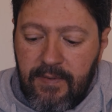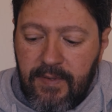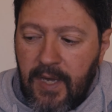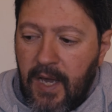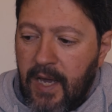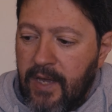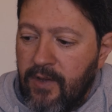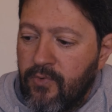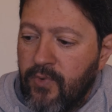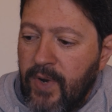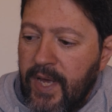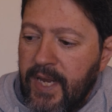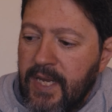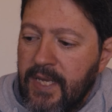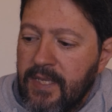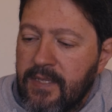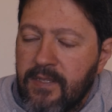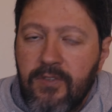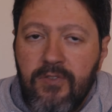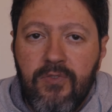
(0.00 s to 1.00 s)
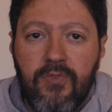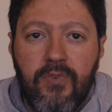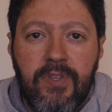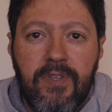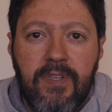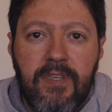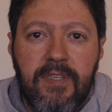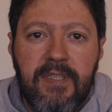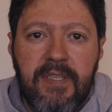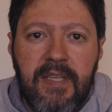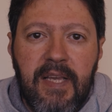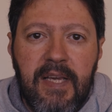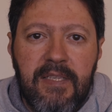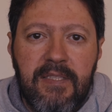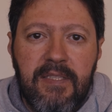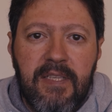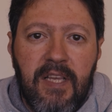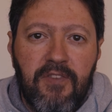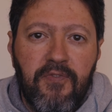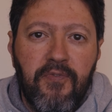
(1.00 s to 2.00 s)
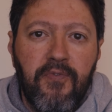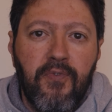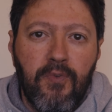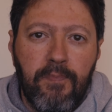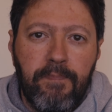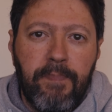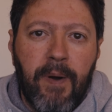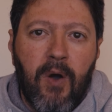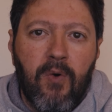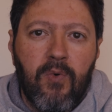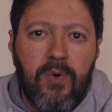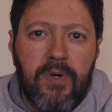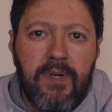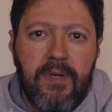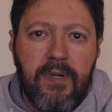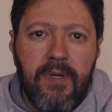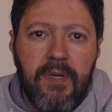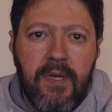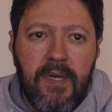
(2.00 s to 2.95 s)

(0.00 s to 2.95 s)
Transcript: I ran it during this test at full power,